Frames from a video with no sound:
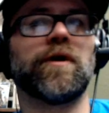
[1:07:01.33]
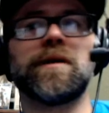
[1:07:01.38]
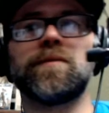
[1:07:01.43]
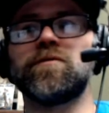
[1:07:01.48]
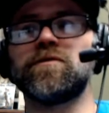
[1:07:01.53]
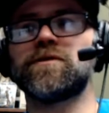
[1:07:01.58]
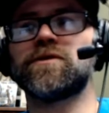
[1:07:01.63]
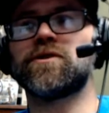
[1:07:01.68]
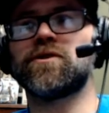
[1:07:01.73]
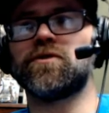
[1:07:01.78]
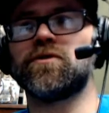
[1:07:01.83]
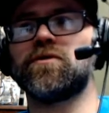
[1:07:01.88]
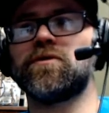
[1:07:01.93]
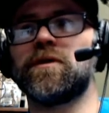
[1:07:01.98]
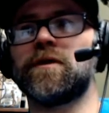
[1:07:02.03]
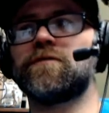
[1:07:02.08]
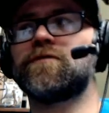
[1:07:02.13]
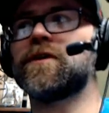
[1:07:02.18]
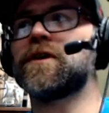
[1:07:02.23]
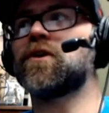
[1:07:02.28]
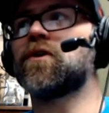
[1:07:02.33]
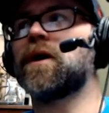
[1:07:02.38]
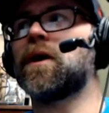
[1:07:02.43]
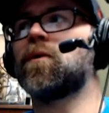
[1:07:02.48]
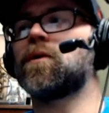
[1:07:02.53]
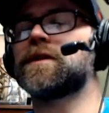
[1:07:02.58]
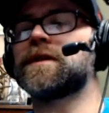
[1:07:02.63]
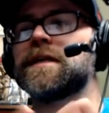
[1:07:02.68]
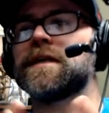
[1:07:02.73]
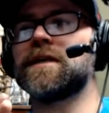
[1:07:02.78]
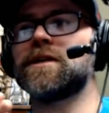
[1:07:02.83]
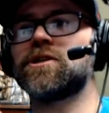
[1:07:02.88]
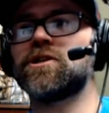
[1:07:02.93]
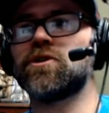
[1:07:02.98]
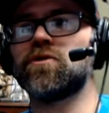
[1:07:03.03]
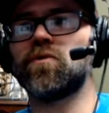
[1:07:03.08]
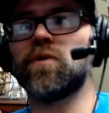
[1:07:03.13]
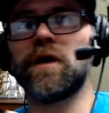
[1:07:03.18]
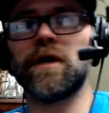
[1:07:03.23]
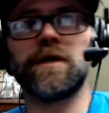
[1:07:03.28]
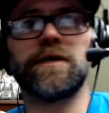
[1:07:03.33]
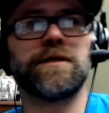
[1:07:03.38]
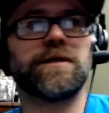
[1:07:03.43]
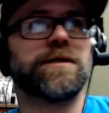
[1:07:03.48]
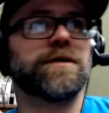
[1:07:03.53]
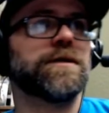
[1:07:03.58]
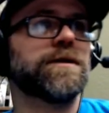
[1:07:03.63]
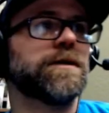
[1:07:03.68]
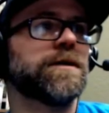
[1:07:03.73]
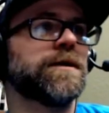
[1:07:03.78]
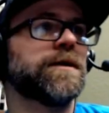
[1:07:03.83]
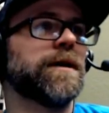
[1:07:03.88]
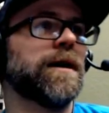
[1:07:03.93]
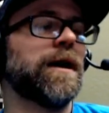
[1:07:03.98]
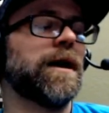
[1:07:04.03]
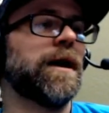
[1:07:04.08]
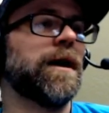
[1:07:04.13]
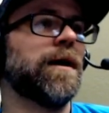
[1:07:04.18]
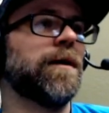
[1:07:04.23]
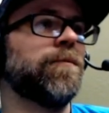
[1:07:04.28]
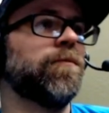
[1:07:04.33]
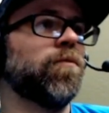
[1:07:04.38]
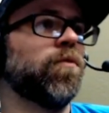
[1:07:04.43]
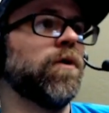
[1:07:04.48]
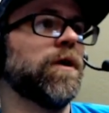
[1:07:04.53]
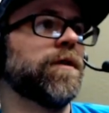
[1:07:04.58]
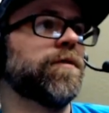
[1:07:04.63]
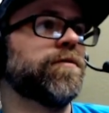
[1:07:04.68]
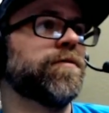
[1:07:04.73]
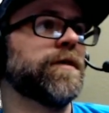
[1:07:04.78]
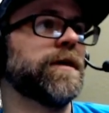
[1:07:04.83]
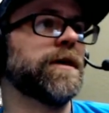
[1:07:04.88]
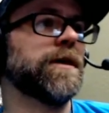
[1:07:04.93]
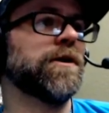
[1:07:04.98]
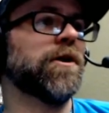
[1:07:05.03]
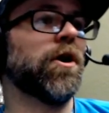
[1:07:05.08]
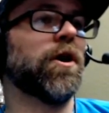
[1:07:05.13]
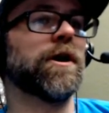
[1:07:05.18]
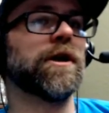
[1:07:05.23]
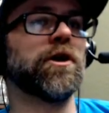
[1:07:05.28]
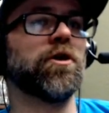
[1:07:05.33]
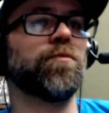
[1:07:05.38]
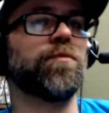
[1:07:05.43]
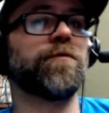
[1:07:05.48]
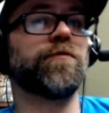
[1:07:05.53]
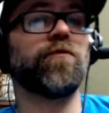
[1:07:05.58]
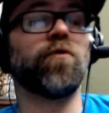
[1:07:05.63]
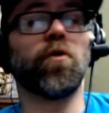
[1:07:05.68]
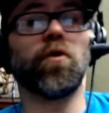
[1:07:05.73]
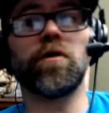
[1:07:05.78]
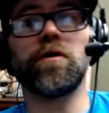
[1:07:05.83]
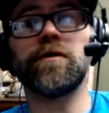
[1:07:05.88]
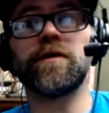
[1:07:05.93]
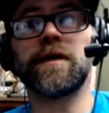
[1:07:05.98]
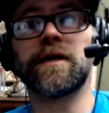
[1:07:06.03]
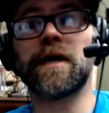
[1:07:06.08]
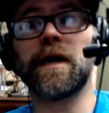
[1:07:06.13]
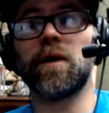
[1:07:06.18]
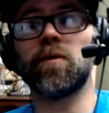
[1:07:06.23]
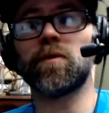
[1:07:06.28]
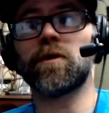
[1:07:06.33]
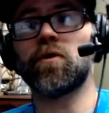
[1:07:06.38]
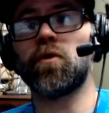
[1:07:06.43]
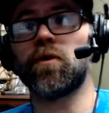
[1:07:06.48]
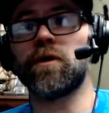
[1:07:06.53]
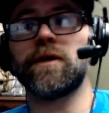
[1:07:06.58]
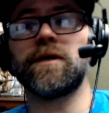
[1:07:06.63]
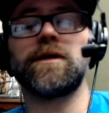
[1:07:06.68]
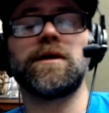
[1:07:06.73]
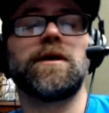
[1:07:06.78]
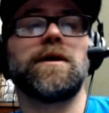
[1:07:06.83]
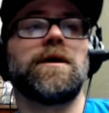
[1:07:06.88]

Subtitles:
to figure out what the issue was with the audio before that got recorded.